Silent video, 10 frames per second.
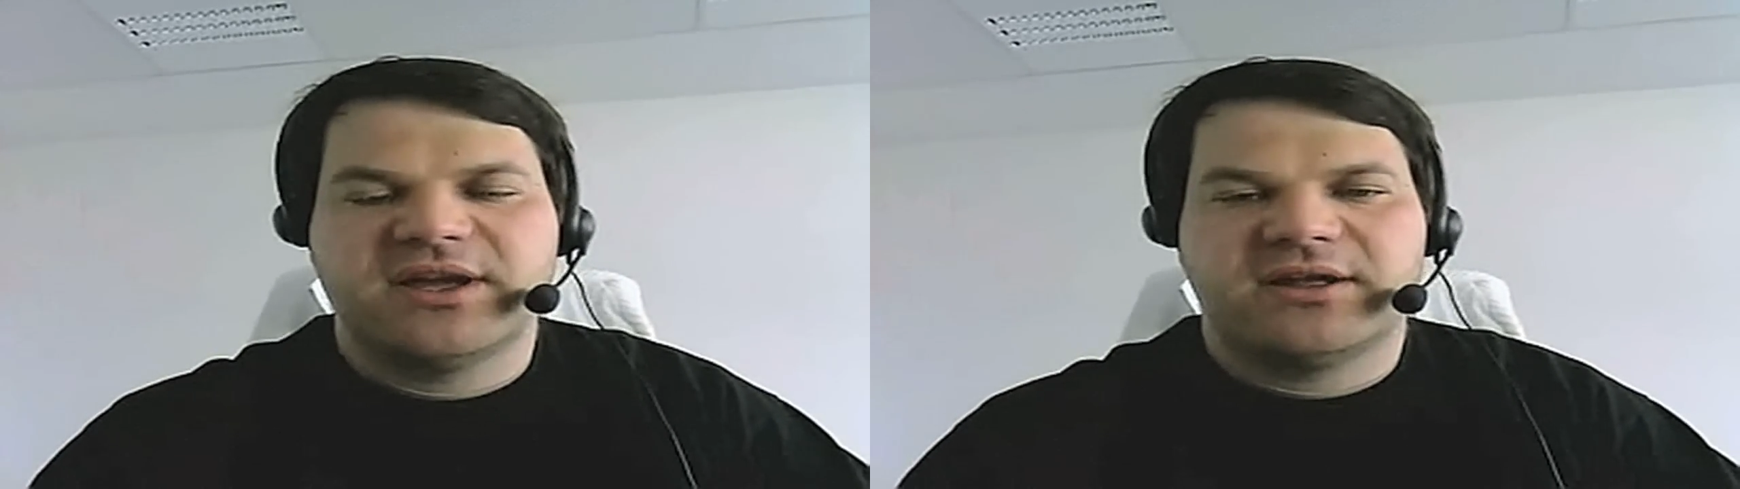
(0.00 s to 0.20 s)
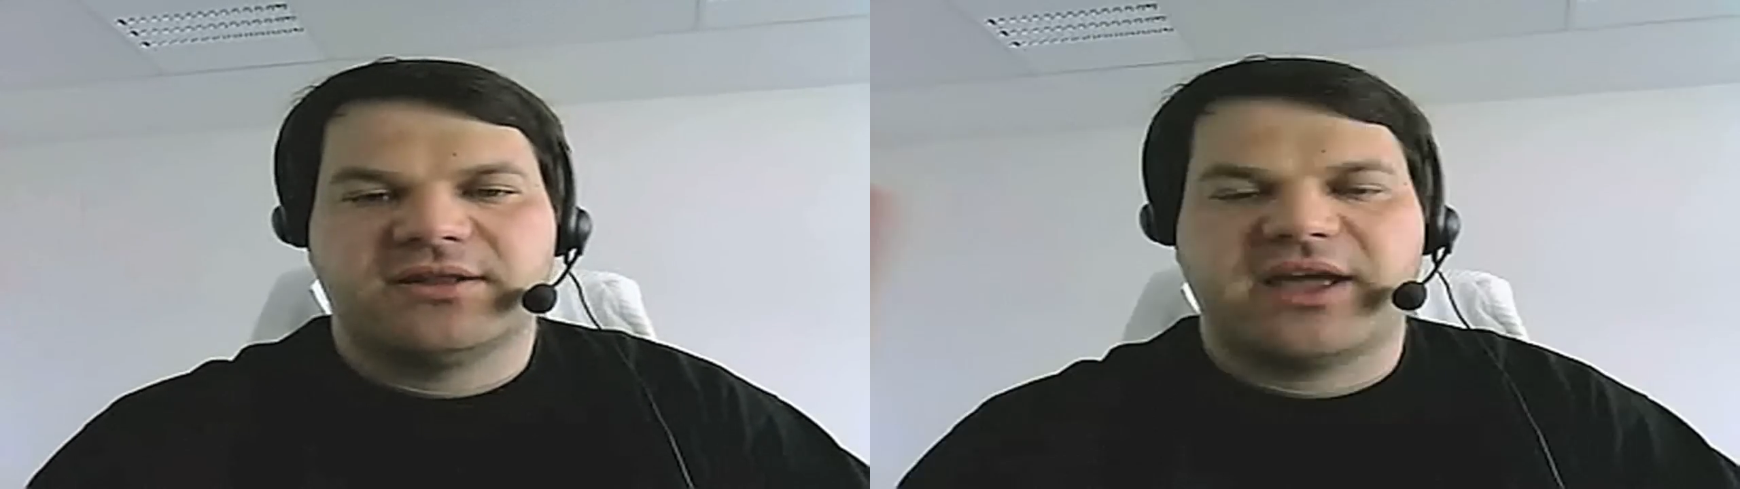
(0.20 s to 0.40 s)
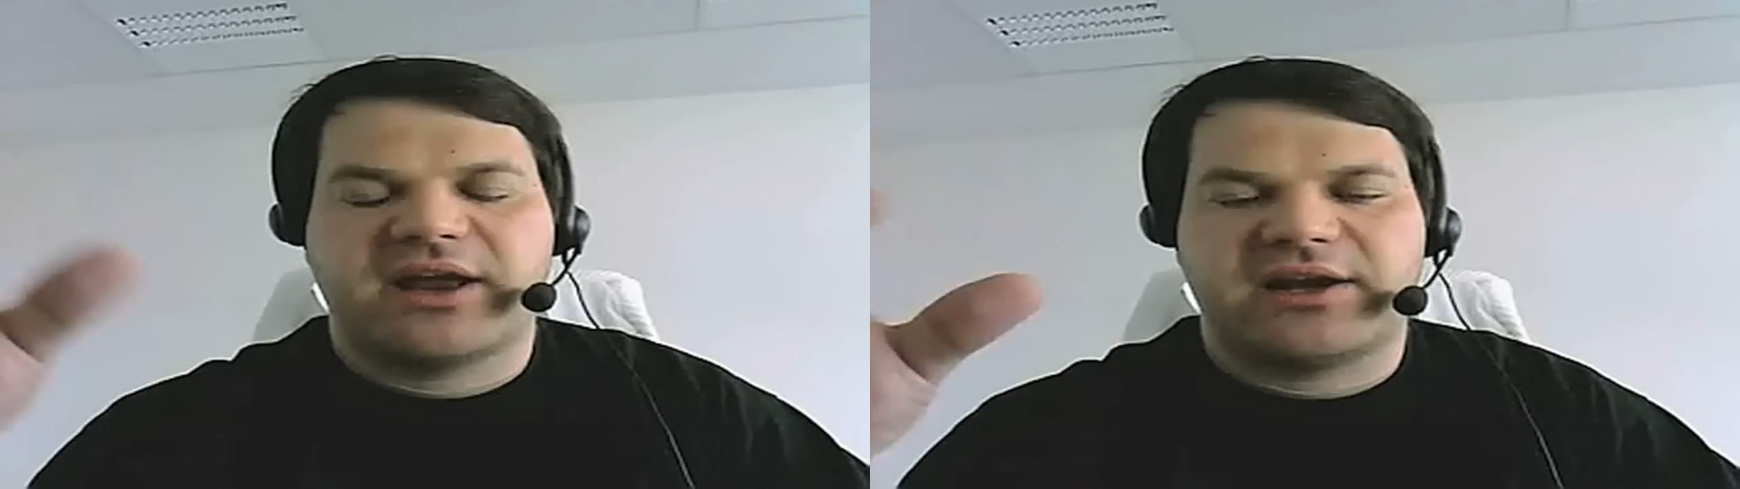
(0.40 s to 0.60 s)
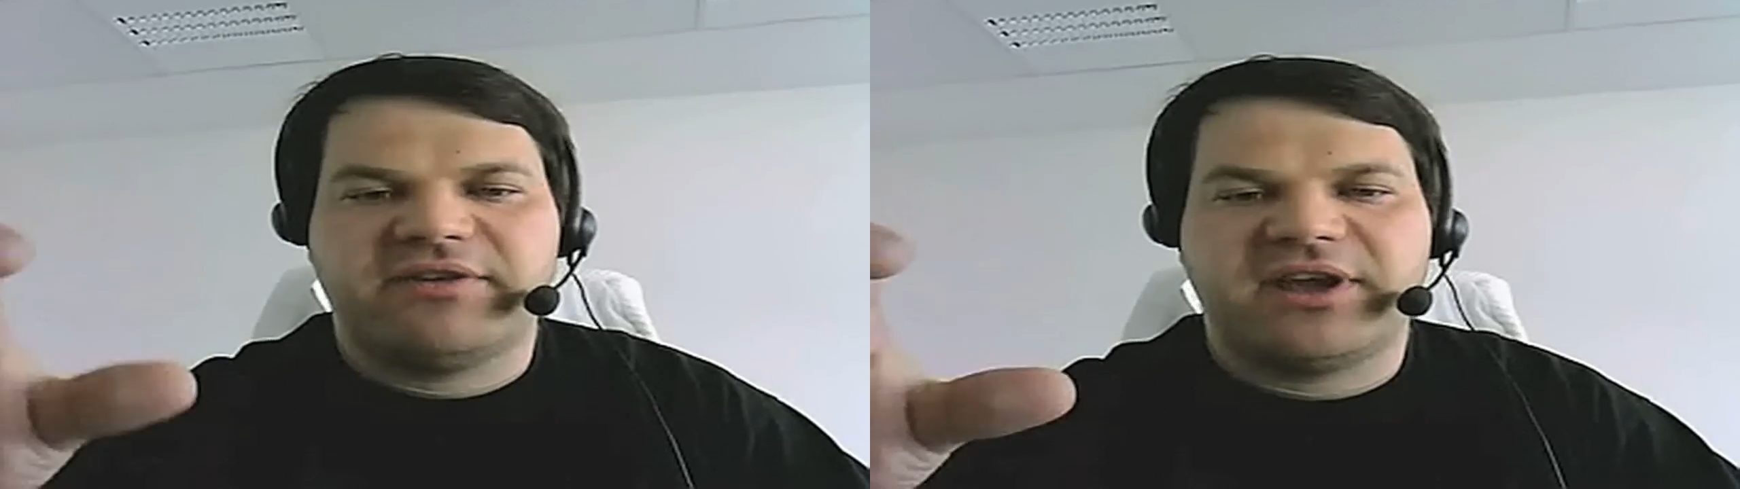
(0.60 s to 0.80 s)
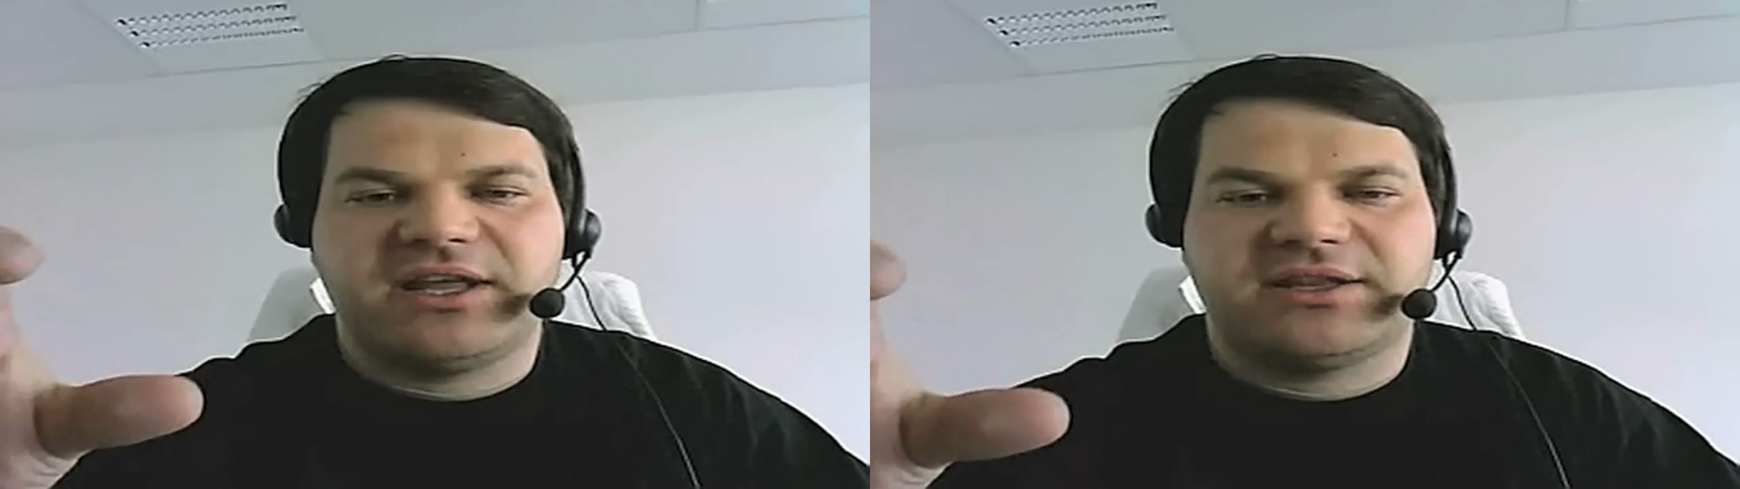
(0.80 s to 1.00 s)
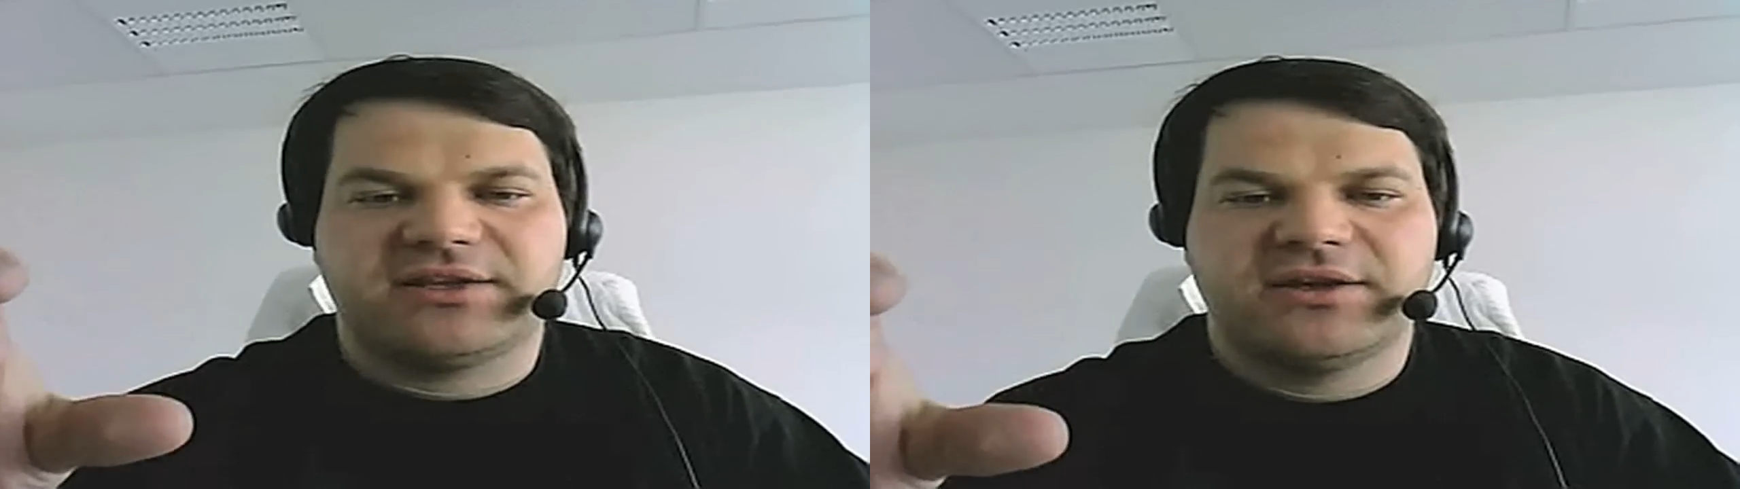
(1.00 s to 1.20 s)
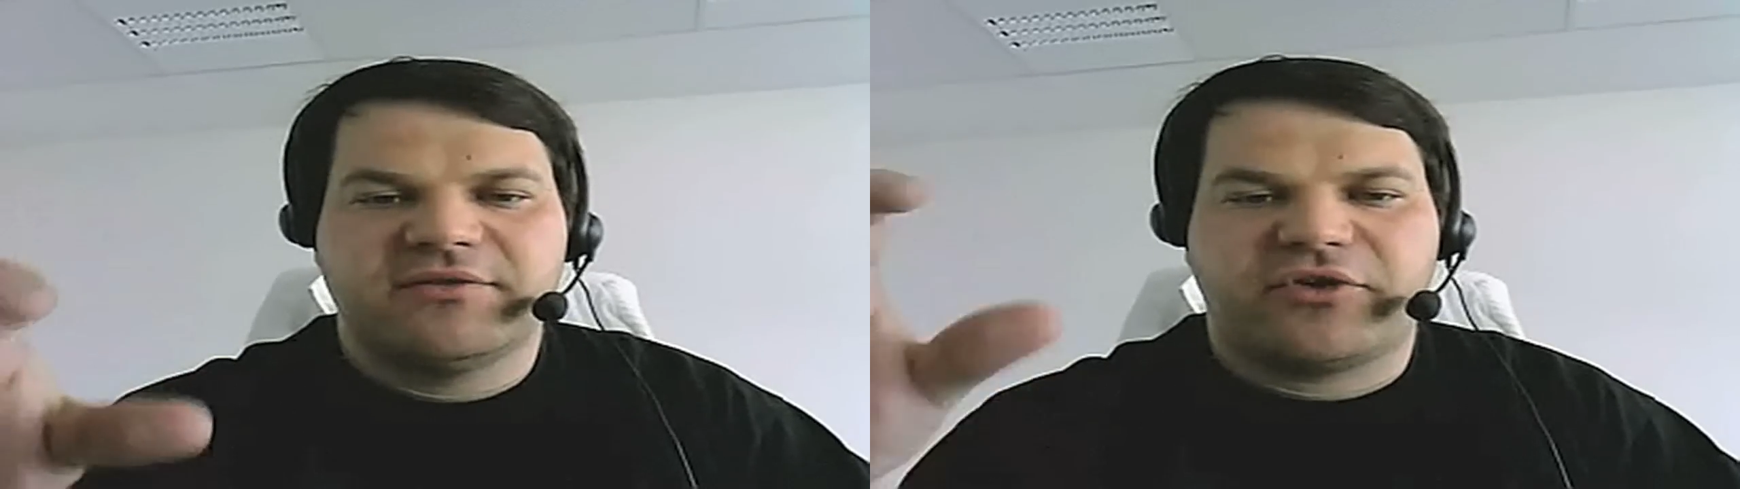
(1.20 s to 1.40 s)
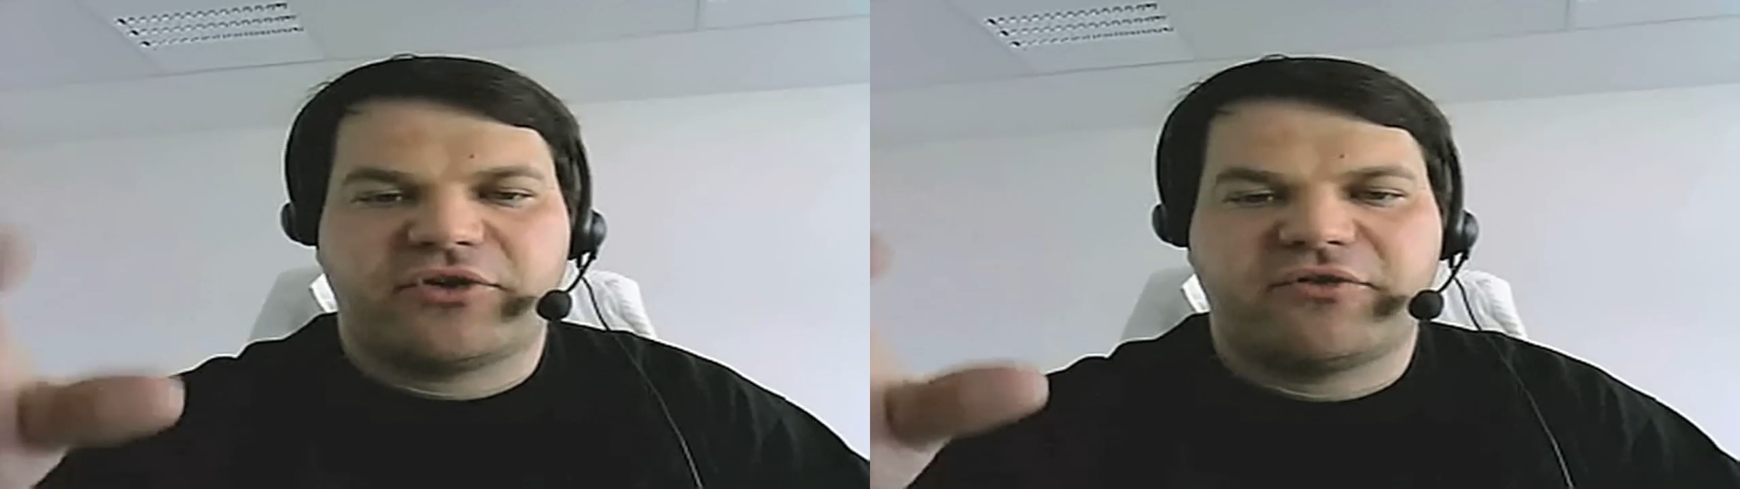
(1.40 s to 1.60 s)
they are leaving it
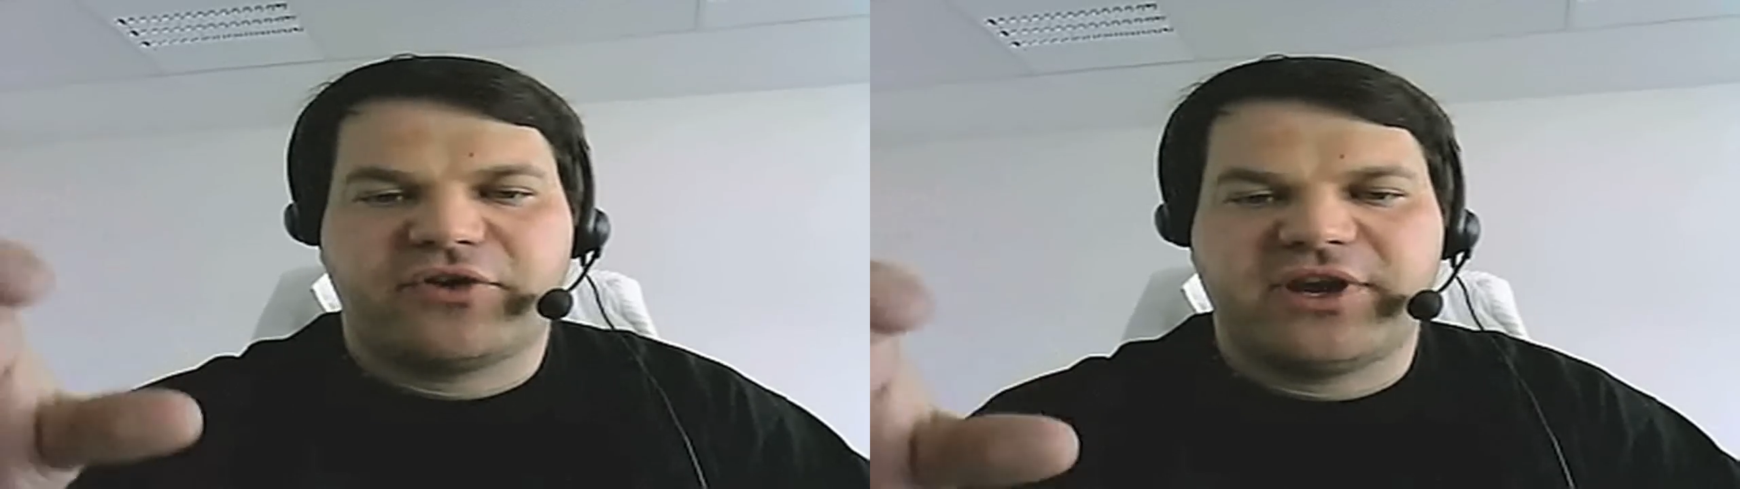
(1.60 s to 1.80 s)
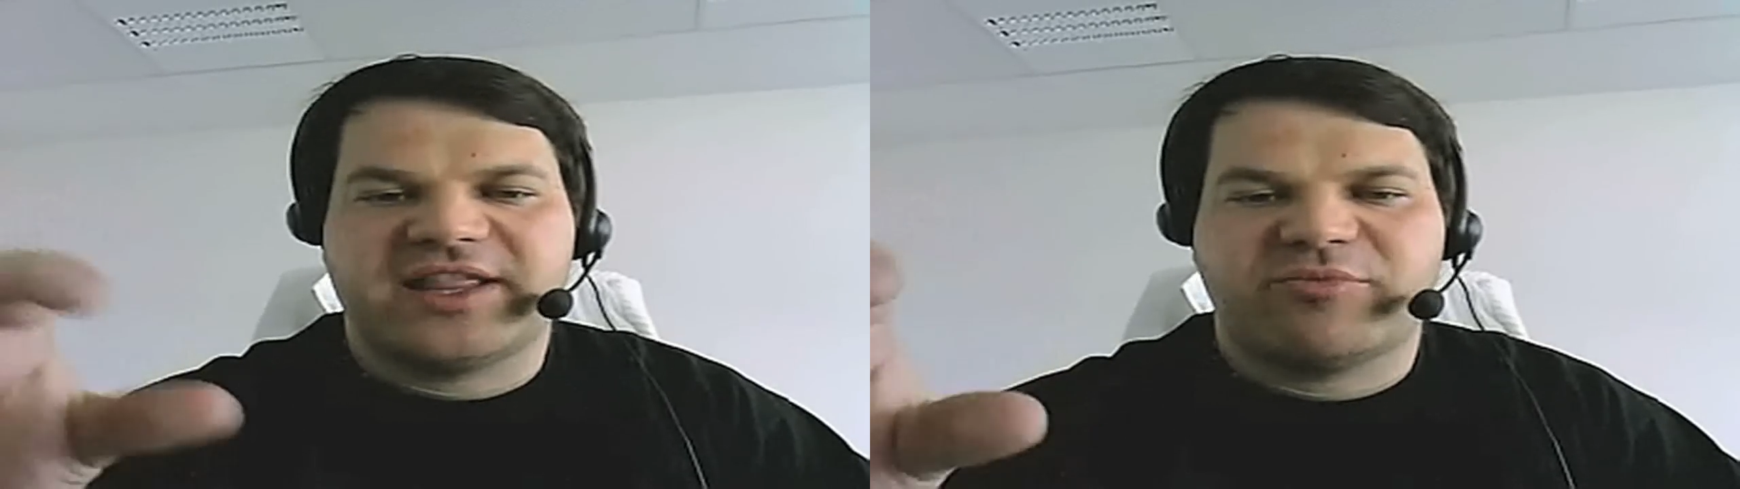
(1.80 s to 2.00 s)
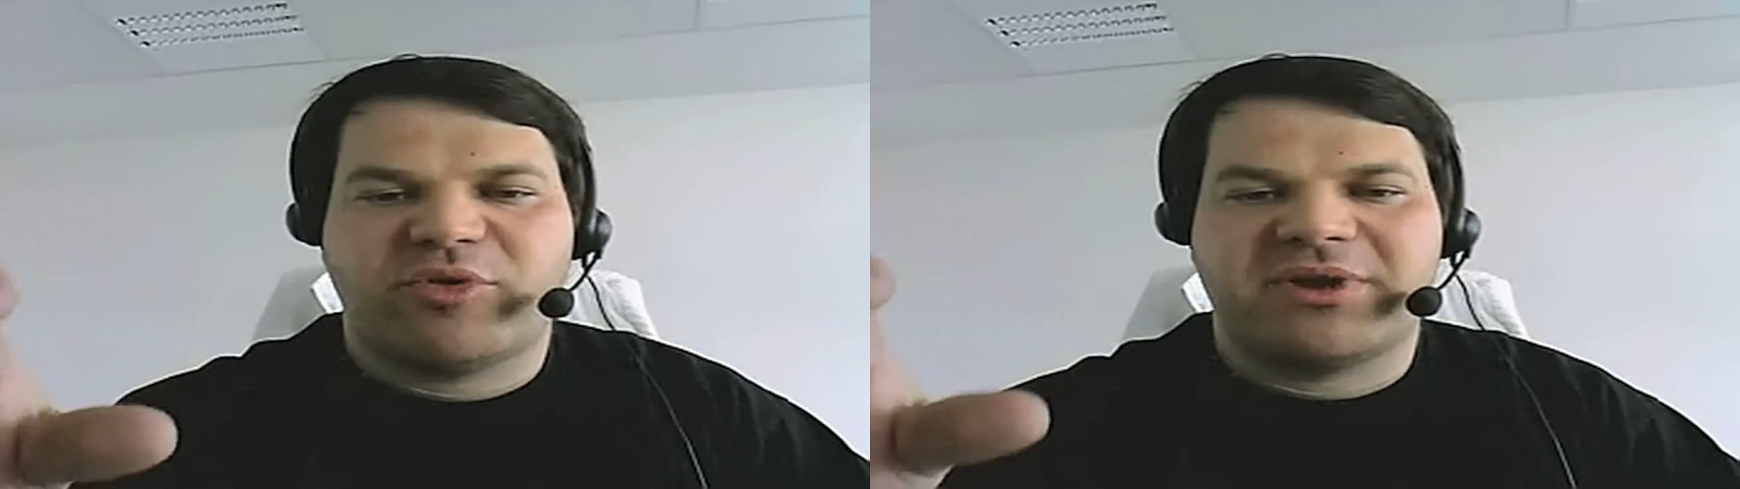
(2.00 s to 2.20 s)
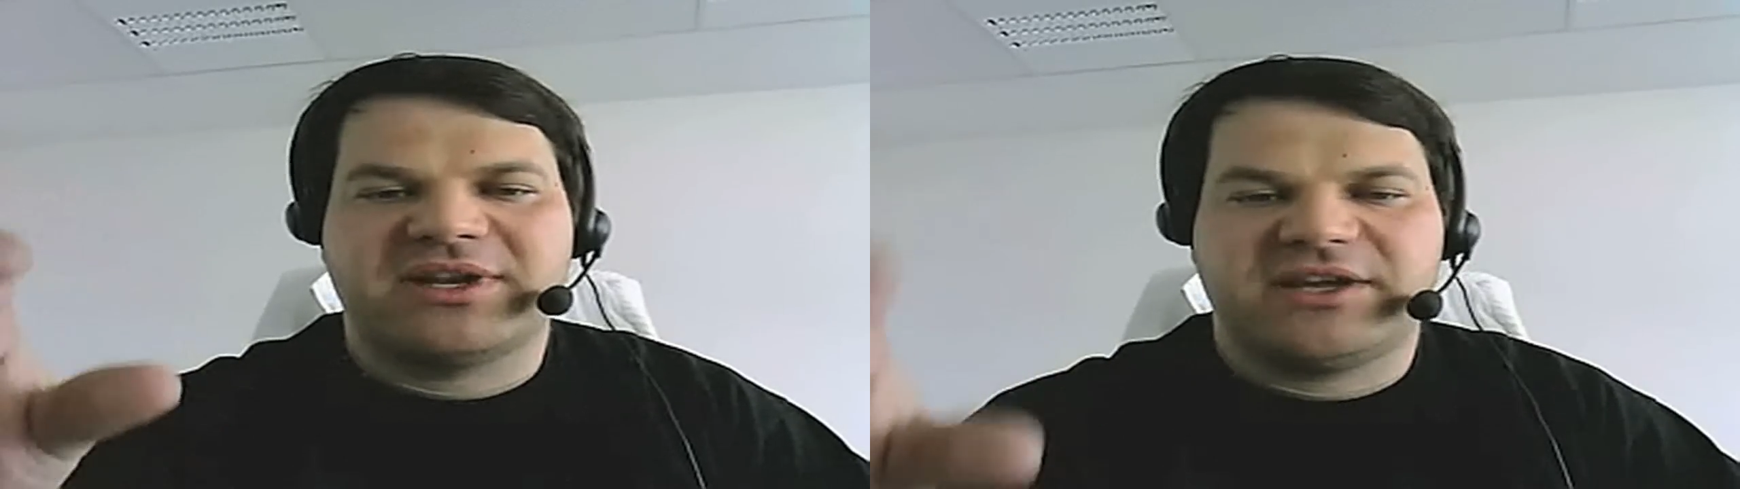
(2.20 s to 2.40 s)
for free at the moment,